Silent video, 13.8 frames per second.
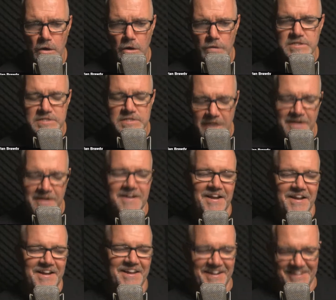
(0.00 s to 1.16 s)
This.
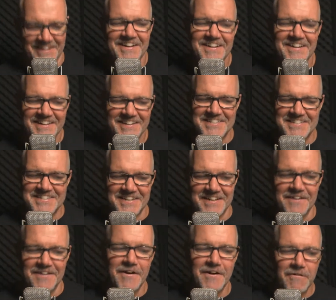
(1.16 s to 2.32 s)
Listen to
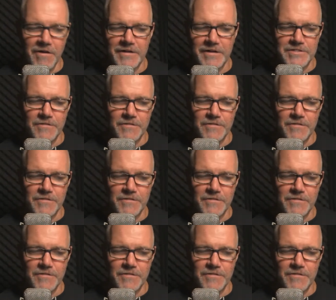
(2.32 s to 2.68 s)
you. Well, get your